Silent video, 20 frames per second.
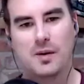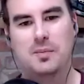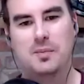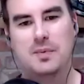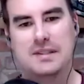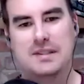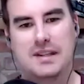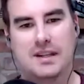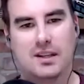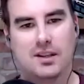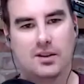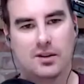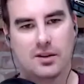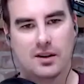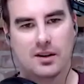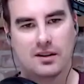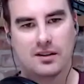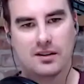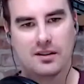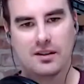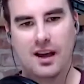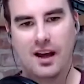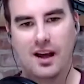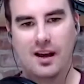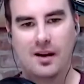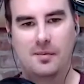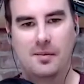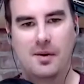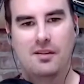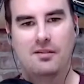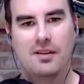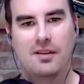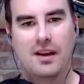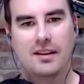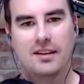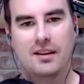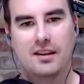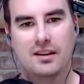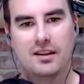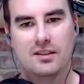particular um,
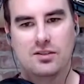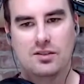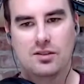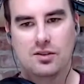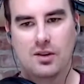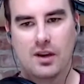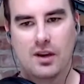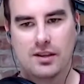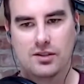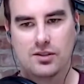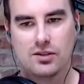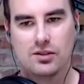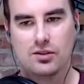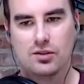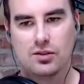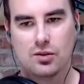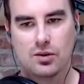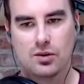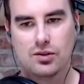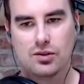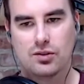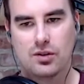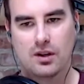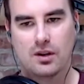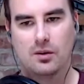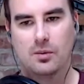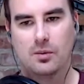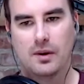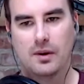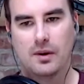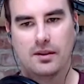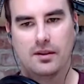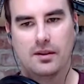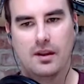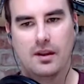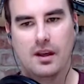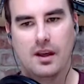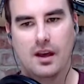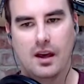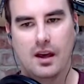event that you guys you sort of struggle with,
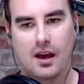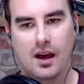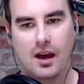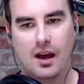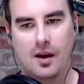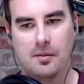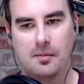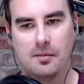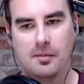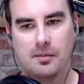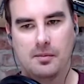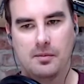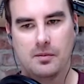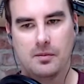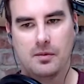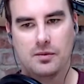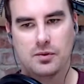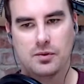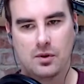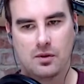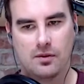um, sort of